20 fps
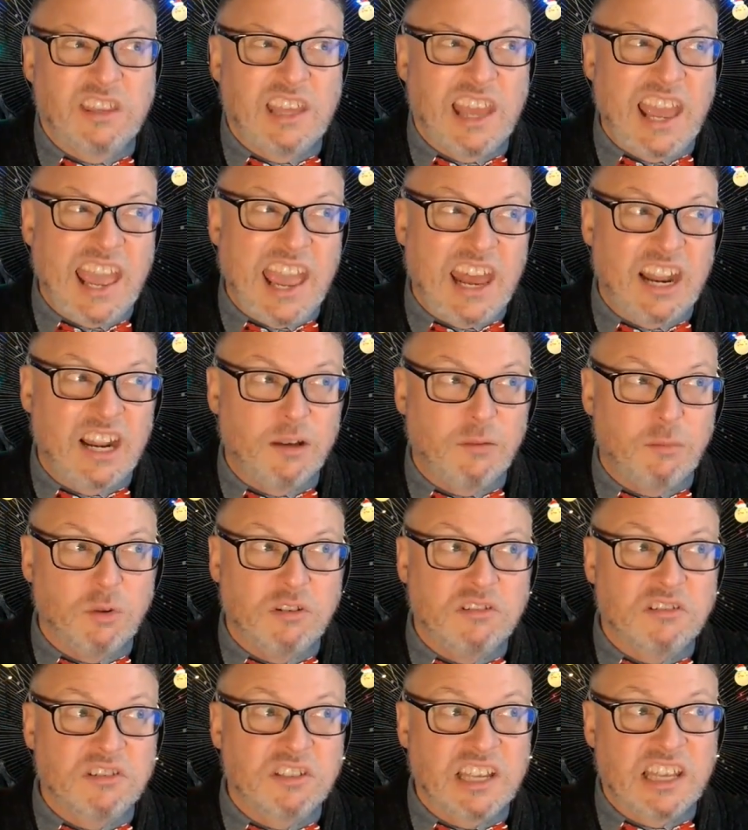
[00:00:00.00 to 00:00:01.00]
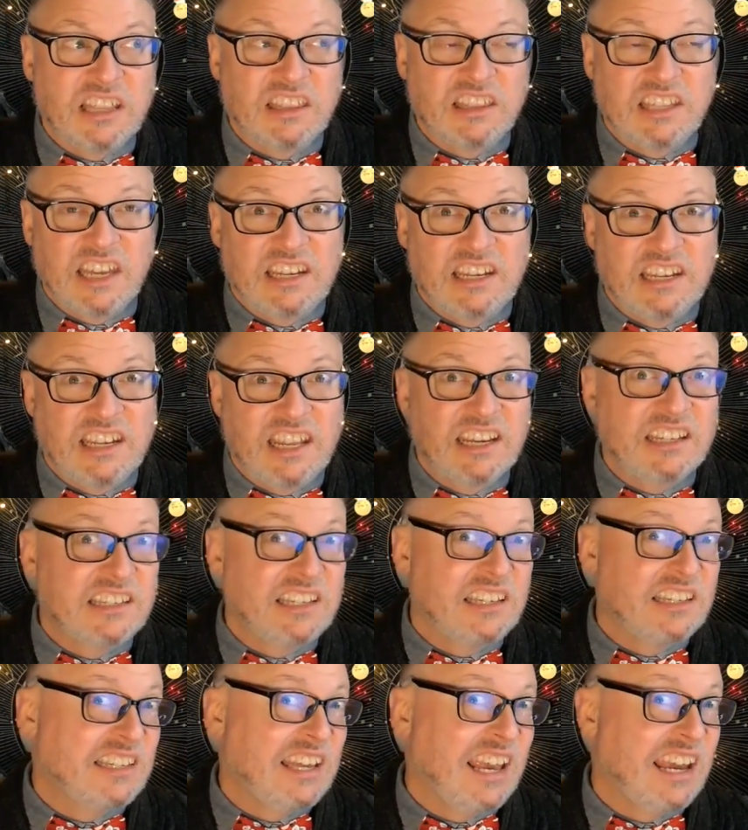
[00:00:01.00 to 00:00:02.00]
the animals and the
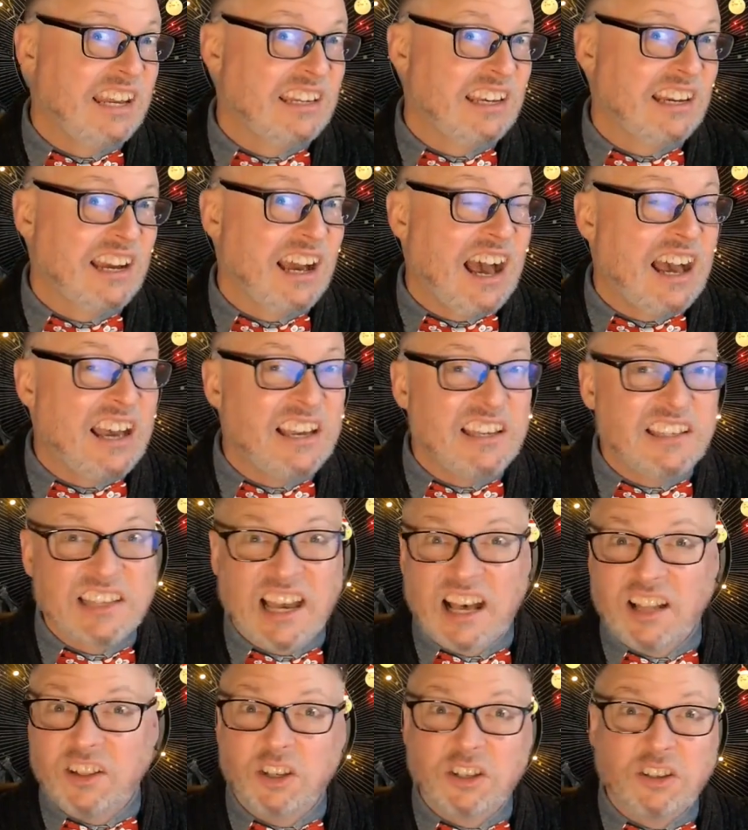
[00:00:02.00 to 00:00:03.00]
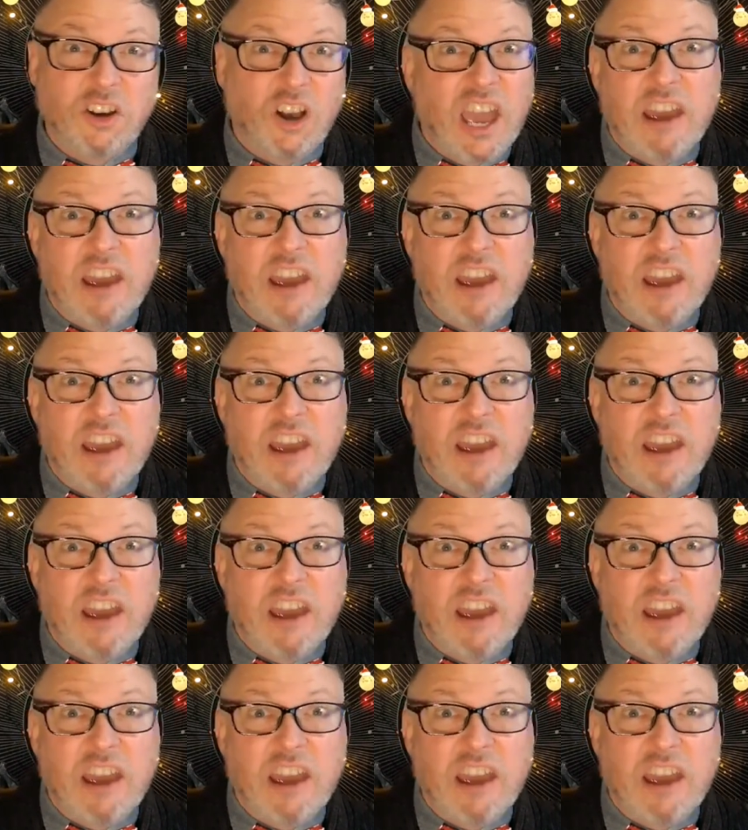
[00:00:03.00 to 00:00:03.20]
nictitating eyes that look